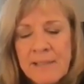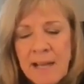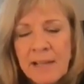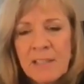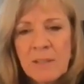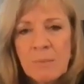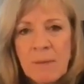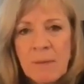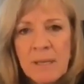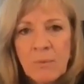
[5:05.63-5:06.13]

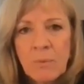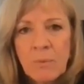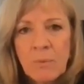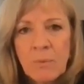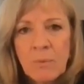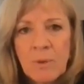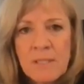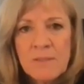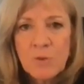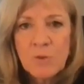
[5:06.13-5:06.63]
document
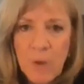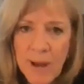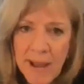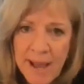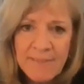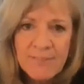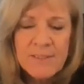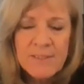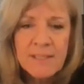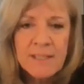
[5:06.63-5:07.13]
was
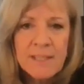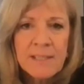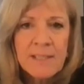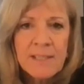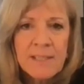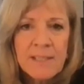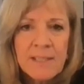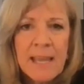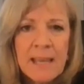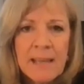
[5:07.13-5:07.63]

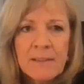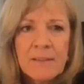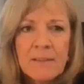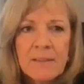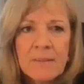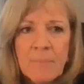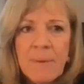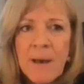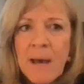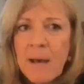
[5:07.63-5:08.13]
drafted
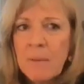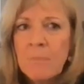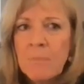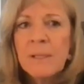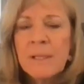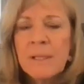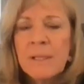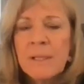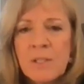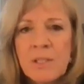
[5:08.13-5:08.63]
and
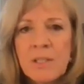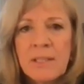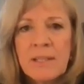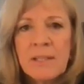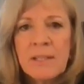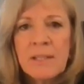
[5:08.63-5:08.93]
published,